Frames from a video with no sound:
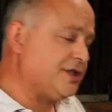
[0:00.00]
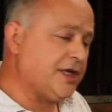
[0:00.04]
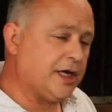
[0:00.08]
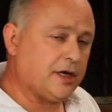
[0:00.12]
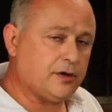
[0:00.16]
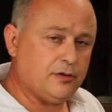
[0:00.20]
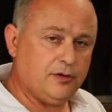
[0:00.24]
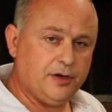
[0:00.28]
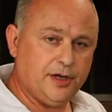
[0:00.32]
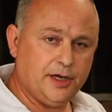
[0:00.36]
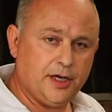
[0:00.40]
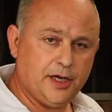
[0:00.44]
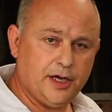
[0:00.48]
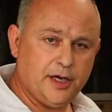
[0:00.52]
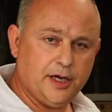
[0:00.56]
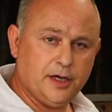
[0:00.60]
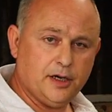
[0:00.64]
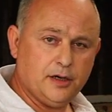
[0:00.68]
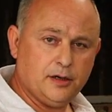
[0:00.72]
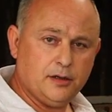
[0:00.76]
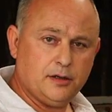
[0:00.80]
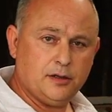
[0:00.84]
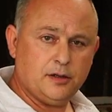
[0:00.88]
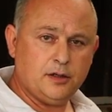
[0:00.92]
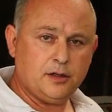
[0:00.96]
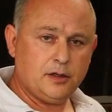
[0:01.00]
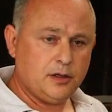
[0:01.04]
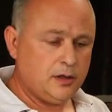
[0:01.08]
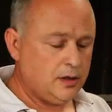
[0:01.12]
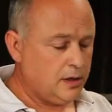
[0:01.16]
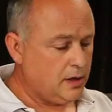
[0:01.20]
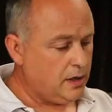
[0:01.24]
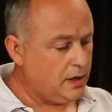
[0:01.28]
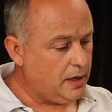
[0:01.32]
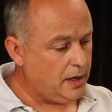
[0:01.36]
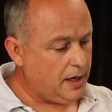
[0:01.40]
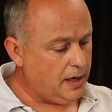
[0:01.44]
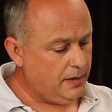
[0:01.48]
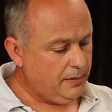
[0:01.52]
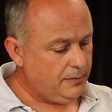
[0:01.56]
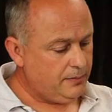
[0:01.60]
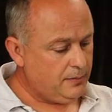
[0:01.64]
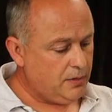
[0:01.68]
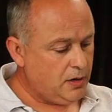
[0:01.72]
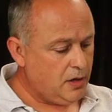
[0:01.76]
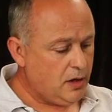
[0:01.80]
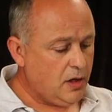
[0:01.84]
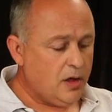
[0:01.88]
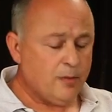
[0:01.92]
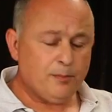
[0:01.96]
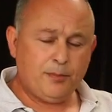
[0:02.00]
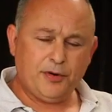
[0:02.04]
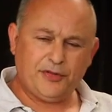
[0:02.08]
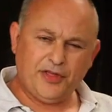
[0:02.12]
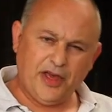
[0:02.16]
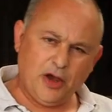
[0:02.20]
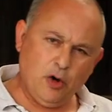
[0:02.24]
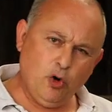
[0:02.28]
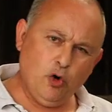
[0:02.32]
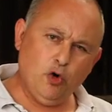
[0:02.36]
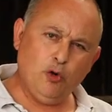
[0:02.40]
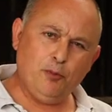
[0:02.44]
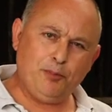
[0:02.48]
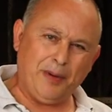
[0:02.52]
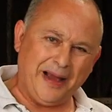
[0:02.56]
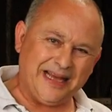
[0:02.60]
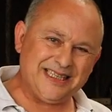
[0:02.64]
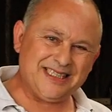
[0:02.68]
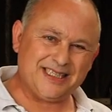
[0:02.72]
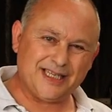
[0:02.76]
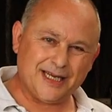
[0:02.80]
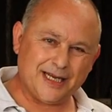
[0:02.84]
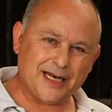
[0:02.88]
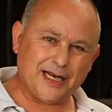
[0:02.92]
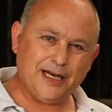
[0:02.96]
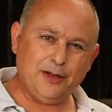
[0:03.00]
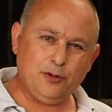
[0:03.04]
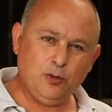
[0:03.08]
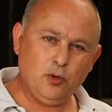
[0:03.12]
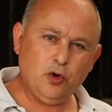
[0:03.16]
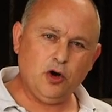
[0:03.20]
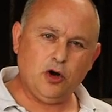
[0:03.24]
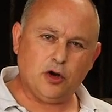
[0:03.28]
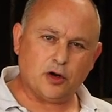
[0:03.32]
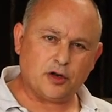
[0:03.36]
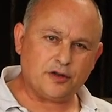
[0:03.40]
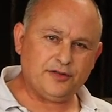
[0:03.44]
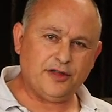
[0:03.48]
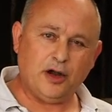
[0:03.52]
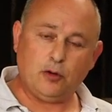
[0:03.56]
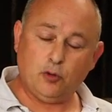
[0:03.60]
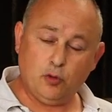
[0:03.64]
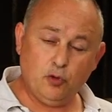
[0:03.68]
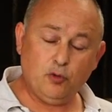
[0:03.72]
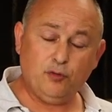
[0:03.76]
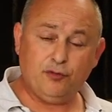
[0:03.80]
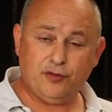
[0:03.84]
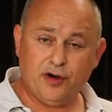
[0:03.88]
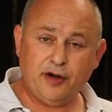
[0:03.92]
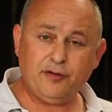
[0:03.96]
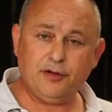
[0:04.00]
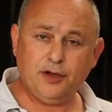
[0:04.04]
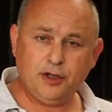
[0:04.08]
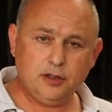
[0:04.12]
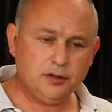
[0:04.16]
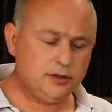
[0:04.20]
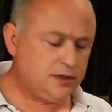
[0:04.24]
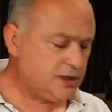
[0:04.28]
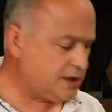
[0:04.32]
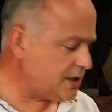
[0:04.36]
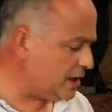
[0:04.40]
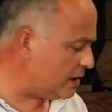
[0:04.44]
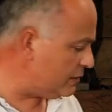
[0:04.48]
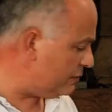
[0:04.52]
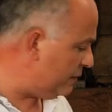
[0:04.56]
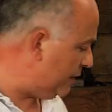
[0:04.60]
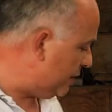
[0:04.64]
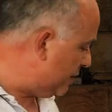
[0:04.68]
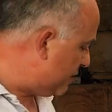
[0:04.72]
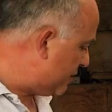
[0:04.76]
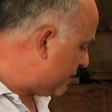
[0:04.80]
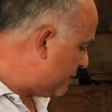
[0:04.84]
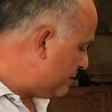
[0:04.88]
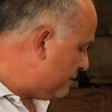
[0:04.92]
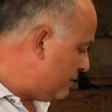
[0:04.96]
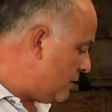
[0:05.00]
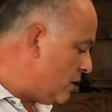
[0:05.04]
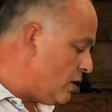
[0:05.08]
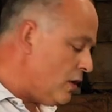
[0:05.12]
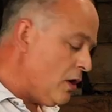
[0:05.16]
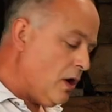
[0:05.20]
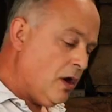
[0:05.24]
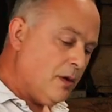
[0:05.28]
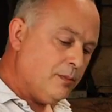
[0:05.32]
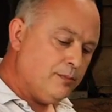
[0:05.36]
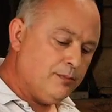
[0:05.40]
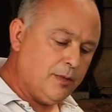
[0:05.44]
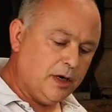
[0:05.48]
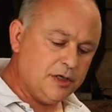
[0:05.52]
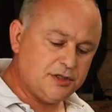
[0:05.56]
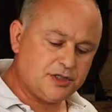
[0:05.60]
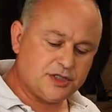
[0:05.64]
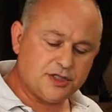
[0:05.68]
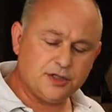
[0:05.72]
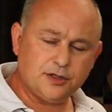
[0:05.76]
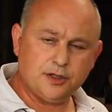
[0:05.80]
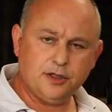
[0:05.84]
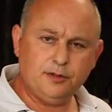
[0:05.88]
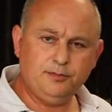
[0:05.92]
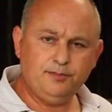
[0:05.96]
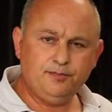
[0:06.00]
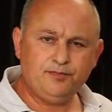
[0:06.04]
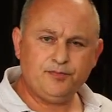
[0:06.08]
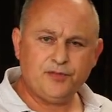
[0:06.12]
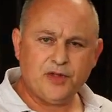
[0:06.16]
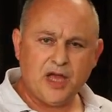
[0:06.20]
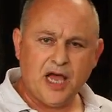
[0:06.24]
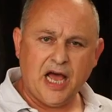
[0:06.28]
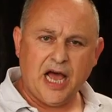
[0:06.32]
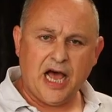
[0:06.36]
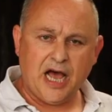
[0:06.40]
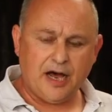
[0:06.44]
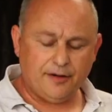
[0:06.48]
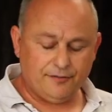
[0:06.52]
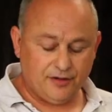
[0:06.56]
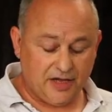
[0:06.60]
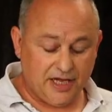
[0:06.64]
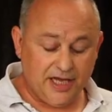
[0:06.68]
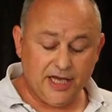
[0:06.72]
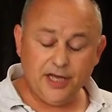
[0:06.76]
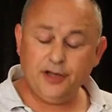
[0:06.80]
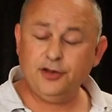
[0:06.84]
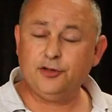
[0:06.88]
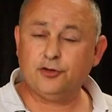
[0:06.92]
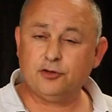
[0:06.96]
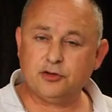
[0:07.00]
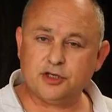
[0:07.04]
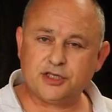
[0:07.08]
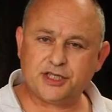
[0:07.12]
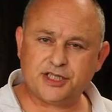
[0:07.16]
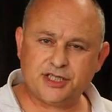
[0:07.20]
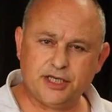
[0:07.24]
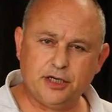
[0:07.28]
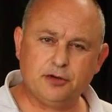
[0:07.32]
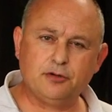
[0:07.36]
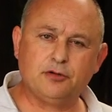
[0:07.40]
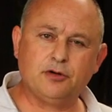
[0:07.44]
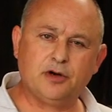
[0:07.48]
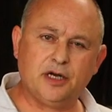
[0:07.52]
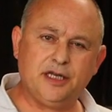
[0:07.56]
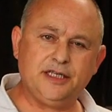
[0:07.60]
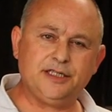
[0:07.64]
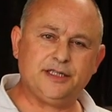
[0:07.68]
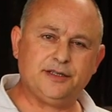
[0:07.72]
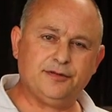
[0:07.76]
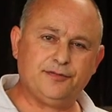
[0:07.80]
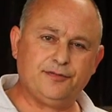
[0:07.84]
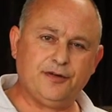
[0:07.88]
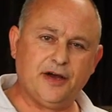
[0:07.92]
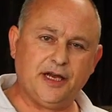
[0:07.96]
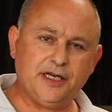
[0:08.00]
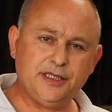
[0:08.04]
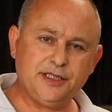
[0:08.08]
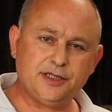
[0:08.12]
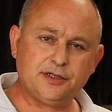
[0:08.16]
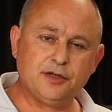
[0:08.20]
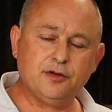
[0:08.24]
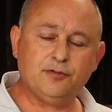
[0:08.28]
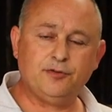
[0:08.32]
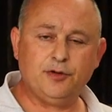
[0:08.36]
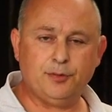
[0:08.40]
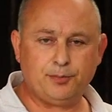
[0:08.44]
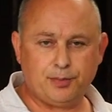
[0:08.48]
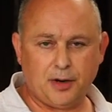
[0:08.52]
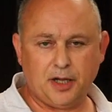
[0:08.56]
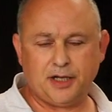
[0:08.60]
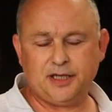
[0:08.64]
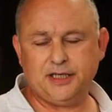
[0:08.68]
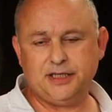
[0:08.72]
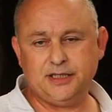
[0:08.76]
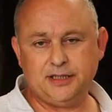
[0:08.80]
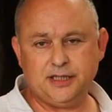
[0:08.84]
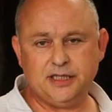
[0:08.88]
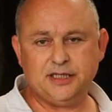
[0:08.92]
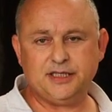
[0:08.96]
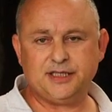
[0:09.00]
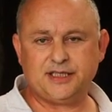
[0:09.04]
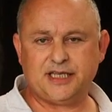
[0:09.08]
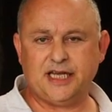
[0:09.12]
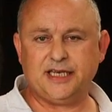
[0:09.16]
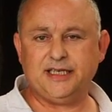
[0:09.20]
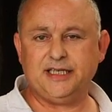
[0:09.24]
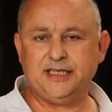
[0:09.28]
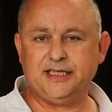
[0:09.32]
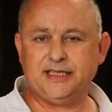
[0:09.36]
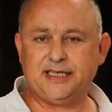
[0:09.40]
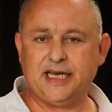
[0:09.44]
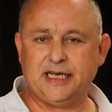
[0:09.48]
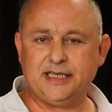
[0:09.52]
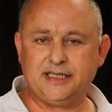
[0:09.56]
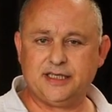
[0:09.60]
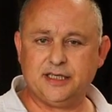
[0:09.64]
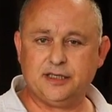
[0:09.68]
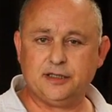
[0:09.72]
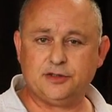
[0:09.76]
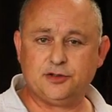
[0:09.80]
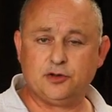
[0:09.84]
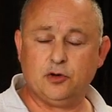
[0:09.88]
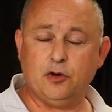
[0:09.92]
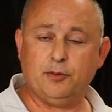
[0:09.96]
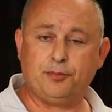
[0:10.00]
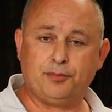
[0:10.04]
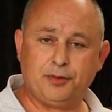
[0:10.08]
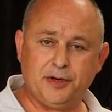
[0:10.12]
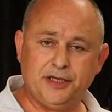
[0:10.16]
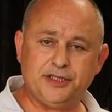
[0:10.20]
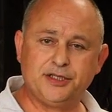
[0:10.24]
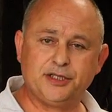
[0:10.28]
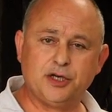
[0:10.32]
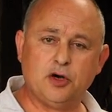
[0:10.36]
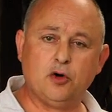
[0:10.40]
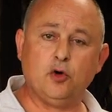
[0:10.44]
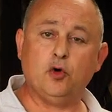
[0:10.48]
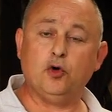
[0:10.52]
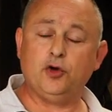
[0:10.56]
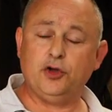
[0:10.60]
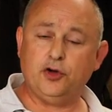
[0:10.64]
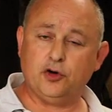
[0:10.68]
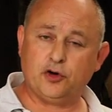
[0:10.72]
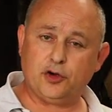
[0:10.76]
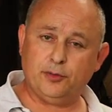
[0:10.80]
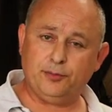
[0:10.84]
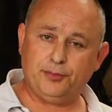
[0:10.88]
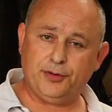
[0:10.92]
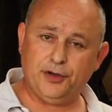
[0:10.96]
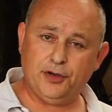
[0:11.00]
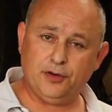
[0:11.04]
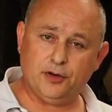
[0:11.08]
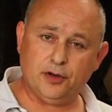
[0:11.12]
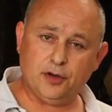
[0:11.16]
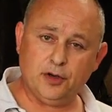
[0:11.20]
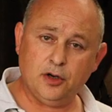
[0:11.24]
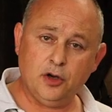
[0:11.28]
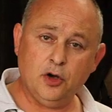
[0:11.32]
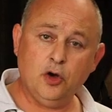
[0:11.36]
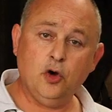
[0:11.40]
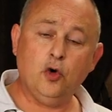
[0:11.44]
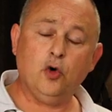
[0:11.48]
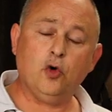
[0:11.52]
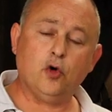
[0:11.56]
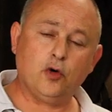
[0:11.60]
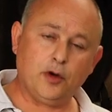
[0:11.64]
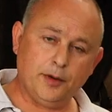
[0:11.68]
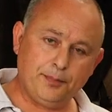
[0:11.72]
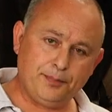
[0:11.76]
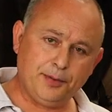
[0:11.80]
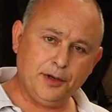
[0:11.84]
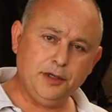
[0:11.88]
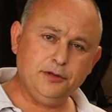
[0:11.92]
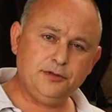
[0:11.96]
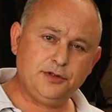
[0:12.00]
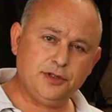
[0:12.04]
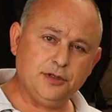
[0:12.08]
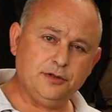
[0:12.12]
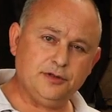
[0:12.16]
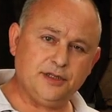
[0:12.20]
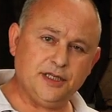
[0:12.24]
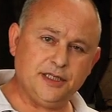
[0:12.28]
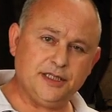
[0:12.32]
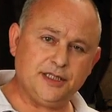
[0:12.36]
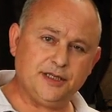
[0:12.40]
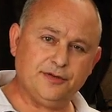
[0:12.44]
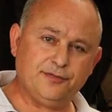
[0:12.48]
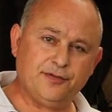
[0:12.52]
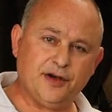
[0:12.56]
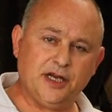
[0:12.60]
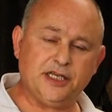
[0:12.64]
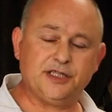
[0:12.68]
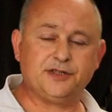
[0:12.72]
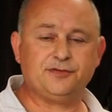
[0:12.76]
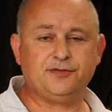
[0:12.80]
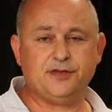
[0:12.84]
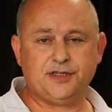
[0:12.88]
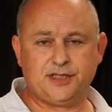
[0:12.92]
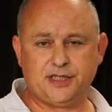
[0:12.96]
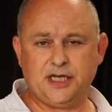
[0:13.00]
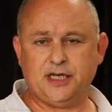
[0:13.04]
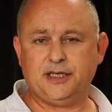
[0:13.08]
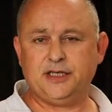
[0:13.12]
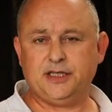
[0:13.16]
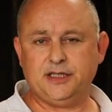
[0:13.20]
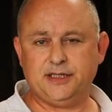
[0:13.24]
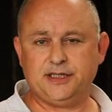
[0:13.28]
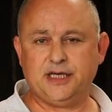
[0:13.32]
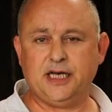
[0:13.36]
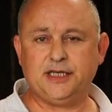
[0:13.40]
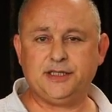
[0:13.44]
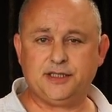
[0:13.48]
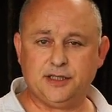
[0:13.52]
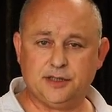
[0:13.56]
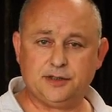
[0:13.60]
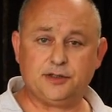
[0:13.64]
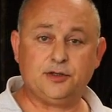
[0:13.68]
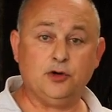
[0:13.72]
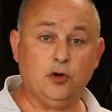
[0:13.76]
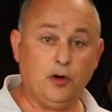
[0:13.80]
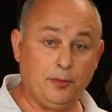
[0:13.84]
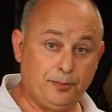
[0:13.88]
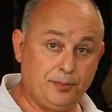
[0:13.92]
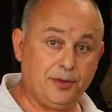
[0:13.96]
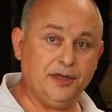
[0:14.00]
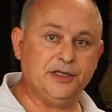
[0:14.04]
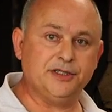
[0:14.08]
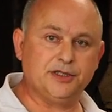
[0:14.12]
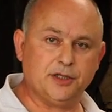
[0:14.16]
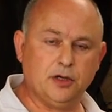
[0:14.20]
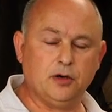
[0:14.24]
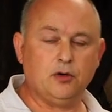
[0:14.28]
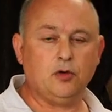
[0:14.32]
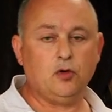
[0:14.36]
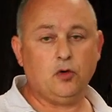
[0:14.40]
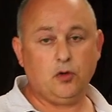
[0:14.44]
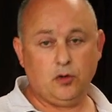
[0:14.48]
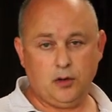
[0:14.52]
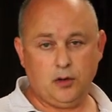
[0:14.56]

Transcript: stick reader here. Yeah? But they all basically work. They're all very good stick readers. Most of them have either a serial interface for plugging and sending data to a printer or your computer, or a Bluetooth interface for sending data to a printer